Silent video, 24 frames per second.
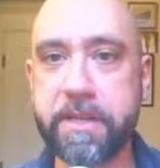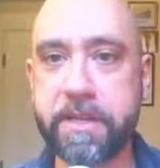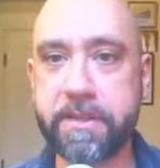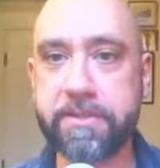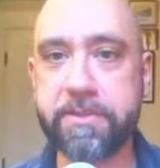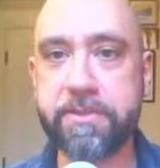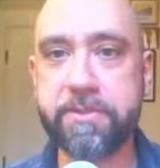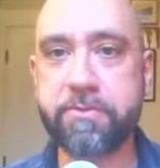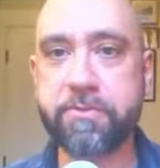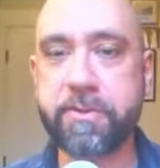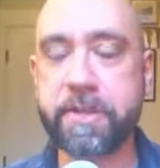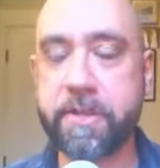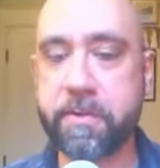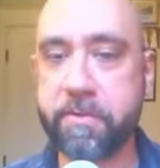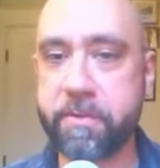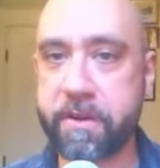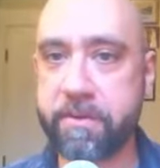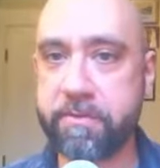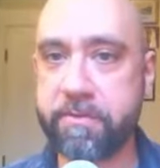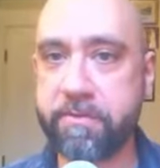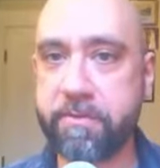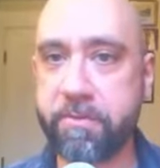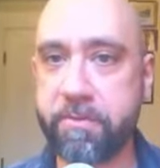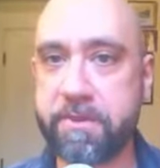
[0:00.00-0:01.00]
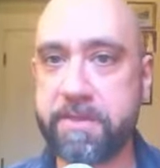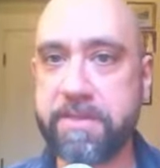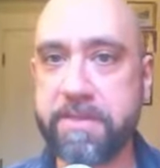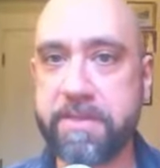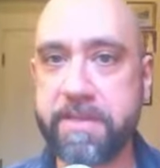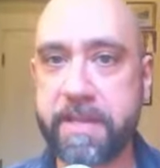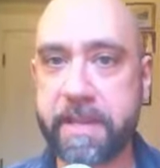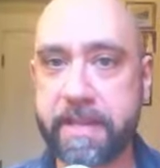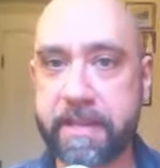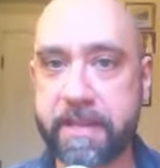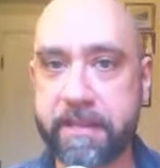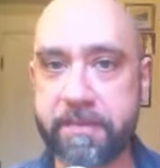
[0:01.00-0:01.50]
screen about four
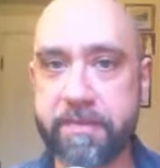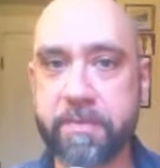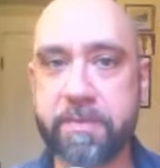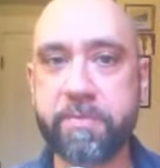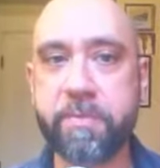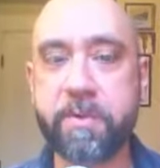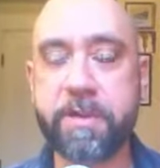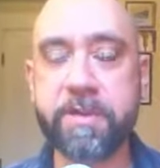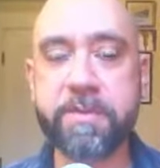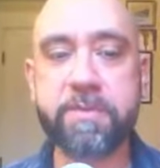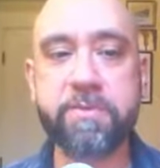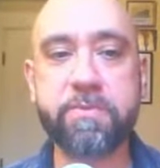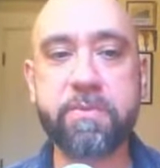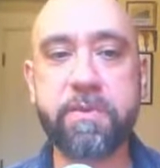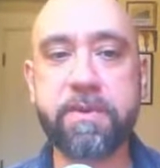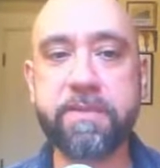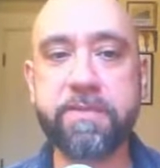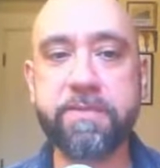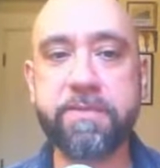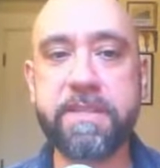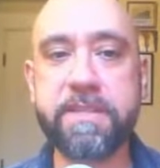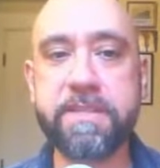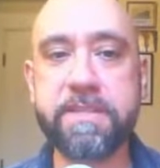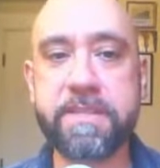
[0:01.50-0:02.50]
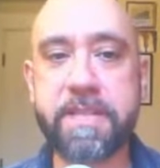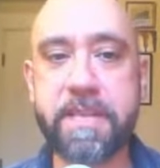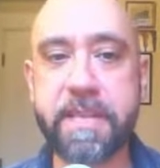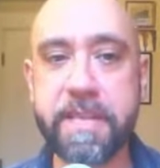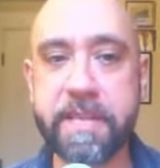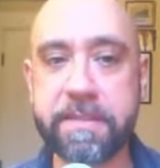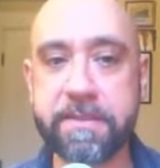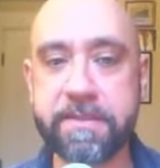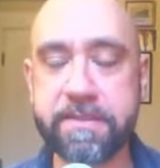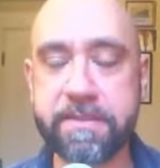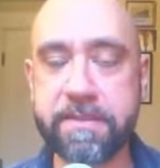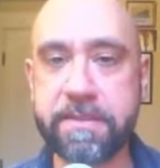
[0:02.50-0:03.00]
seconds. But it's one of these
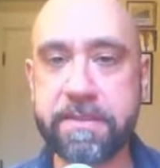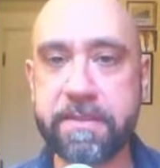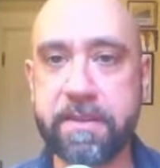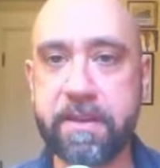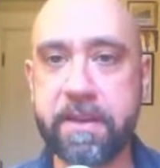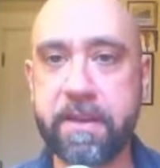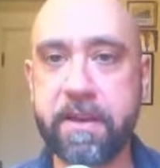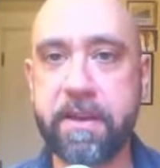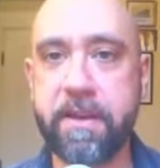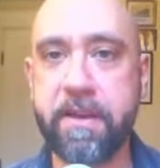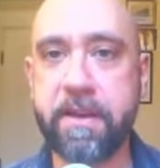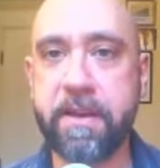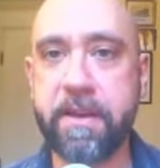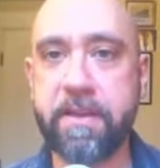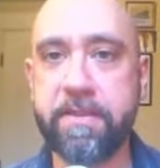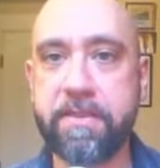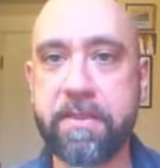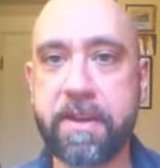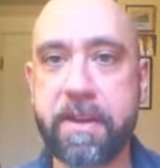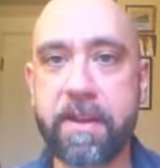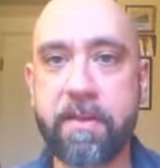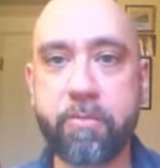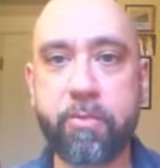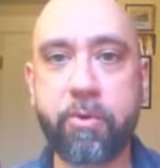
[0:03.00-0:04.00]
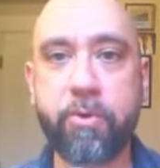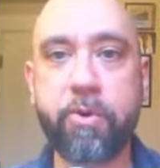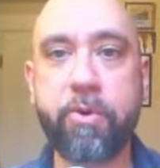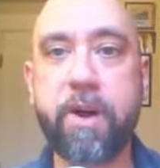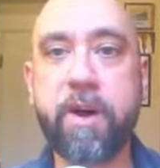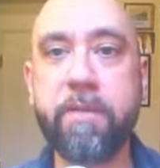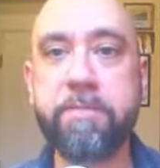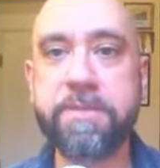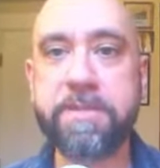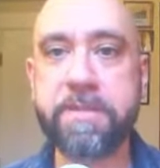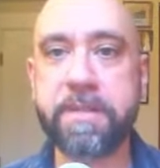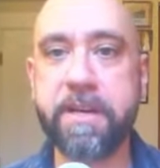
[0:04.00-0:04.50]
hints that
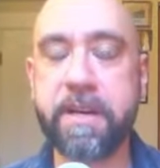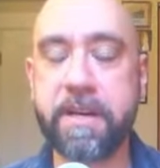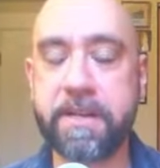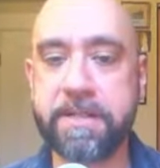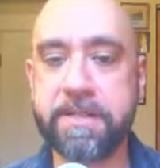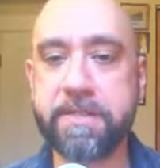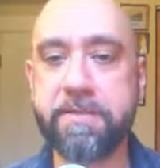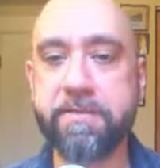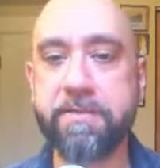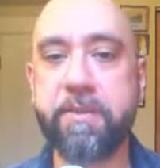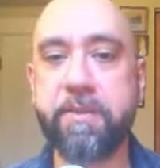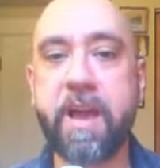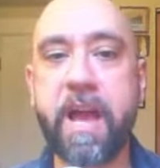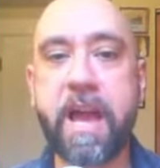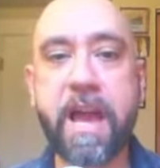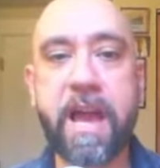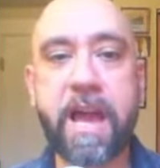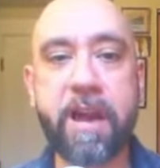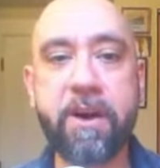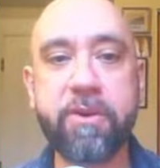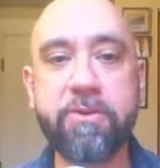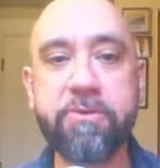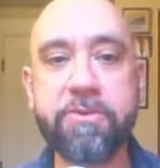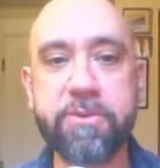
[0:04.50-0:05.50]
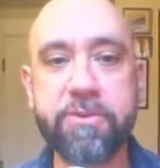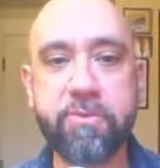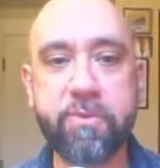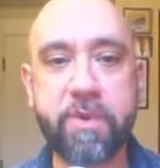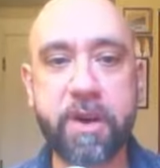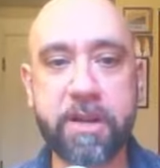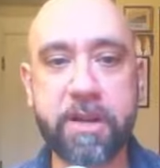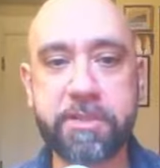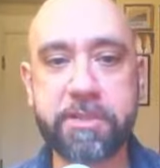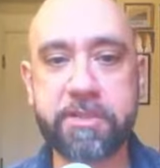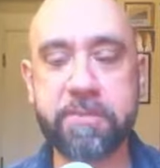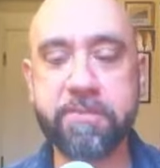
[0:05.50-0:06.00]
prompts us for how to
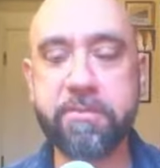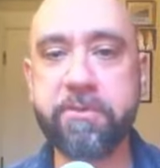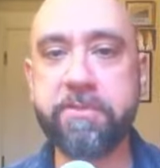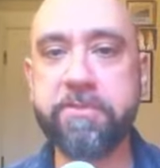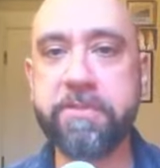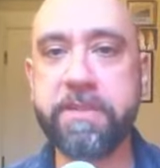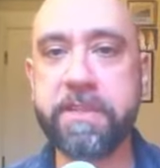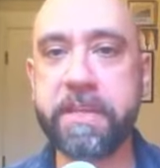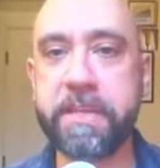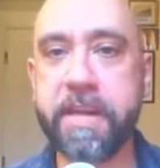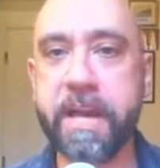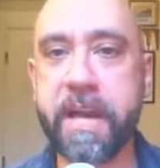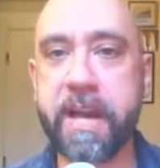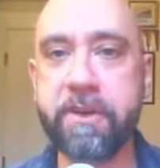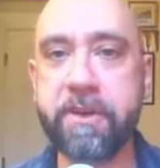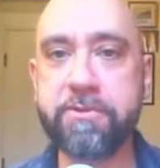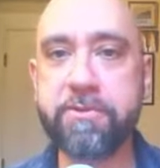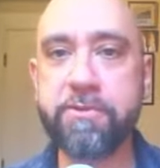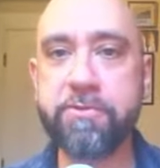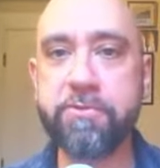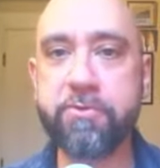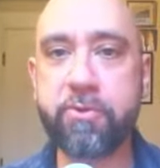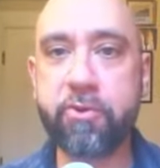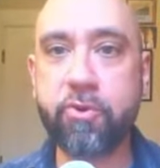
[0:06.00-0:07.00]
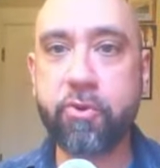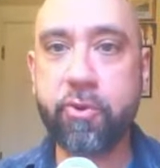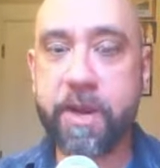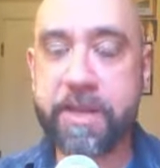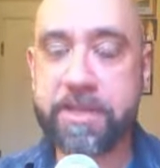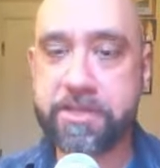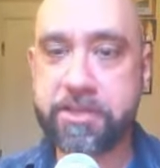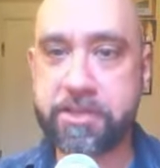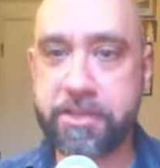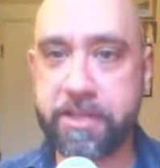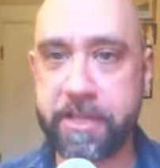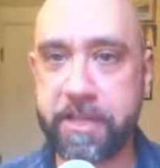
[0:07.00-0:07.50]
watch the movie and how to
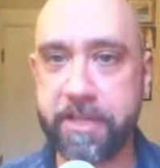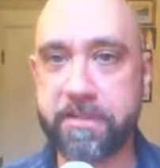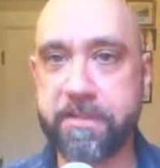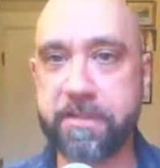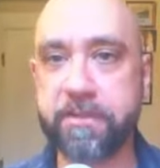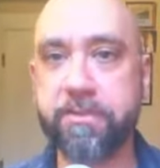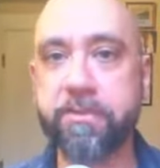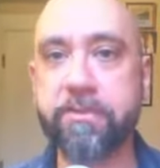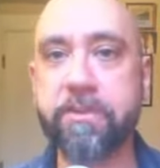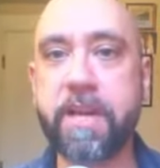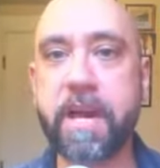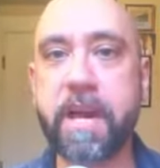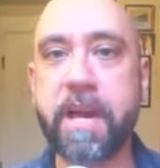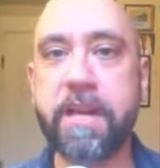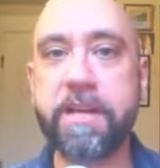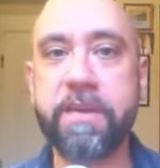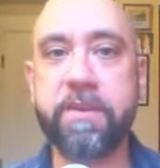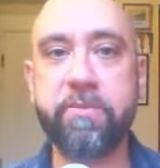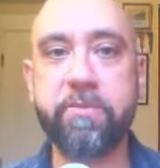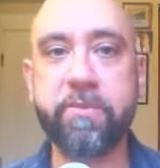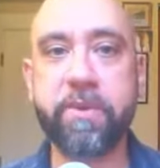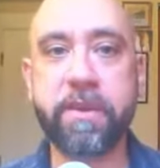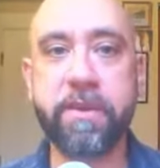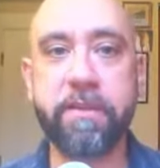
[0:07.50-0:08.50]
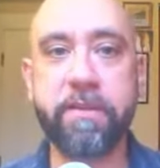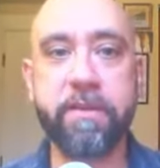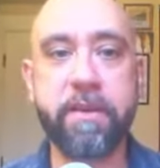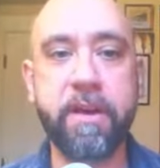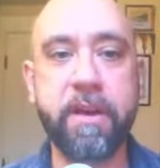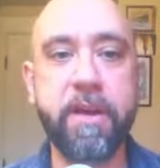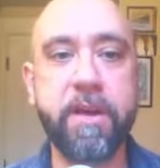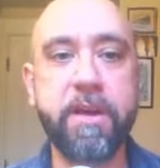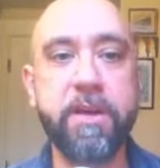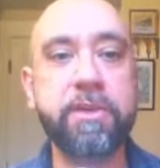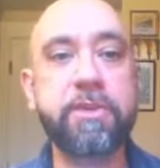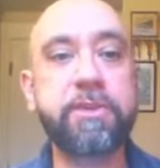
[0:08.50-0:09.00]
question it, to look at it with
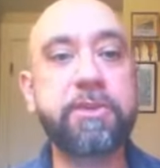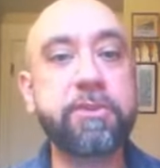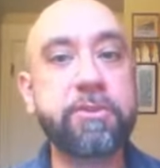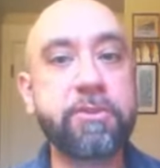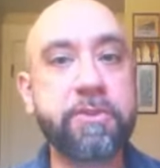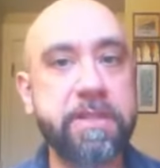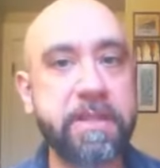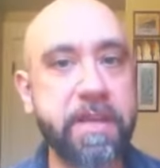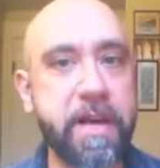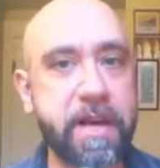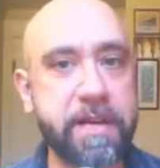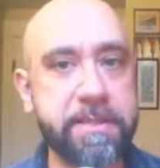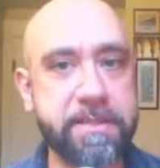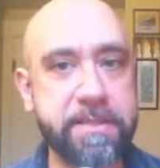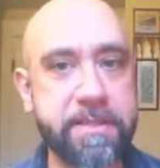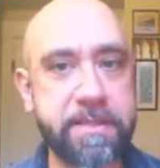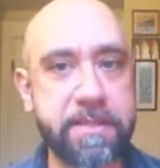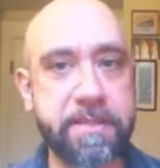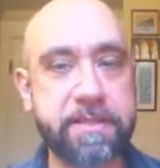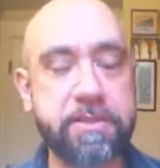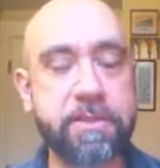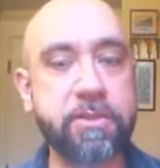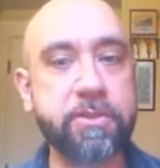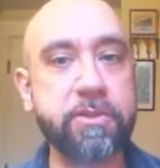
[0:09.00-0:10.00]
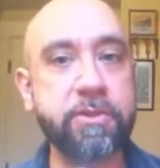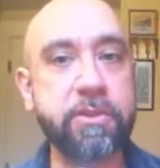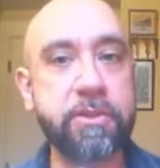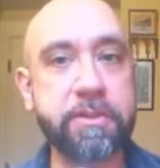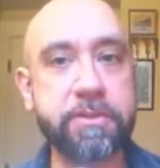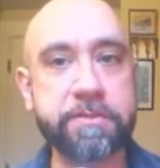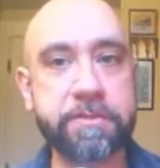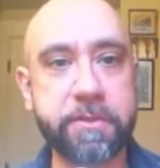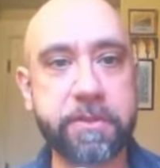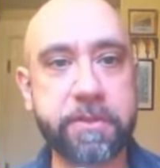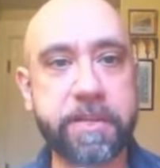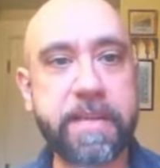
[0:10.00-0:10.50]
curiosity, to look
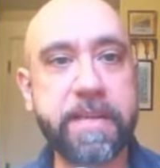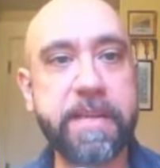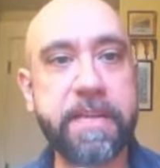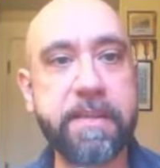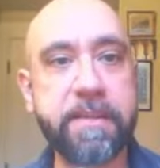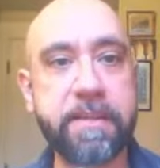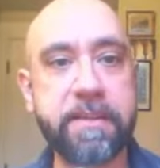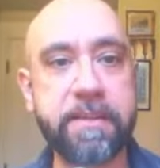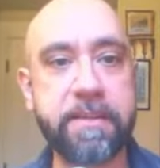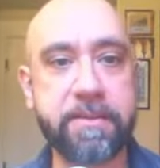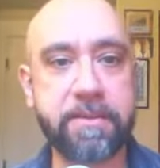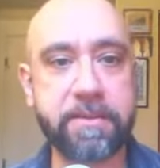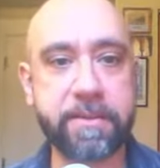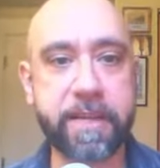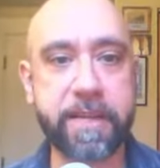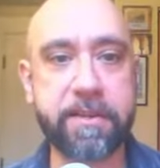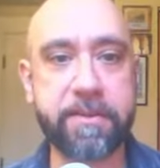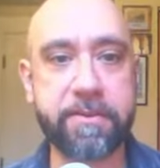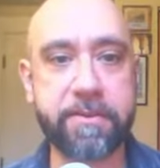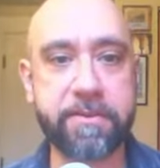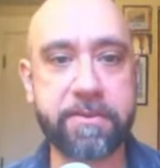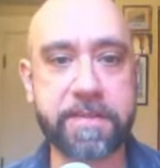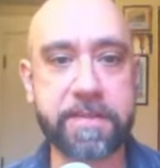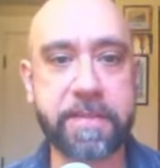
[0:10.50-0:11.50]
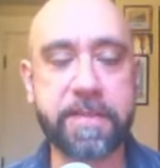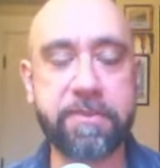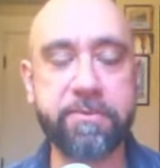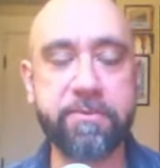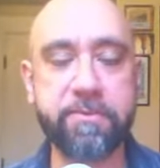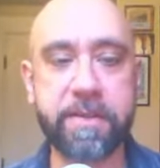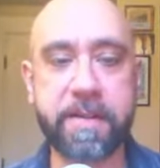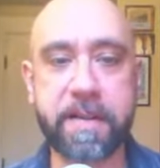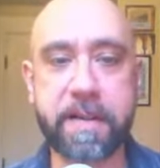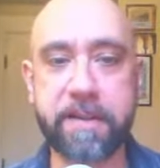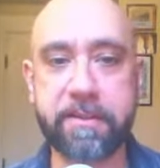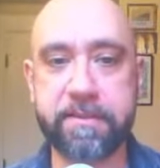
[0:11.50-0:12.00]
for hidden layers, hidden
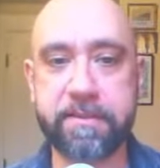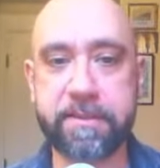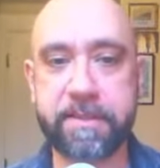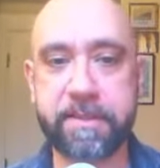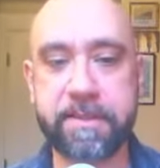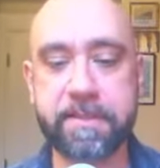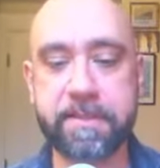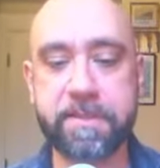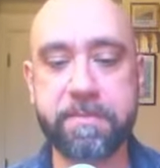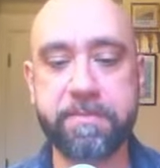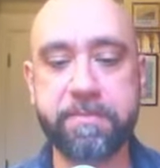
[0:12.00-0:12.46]
realities.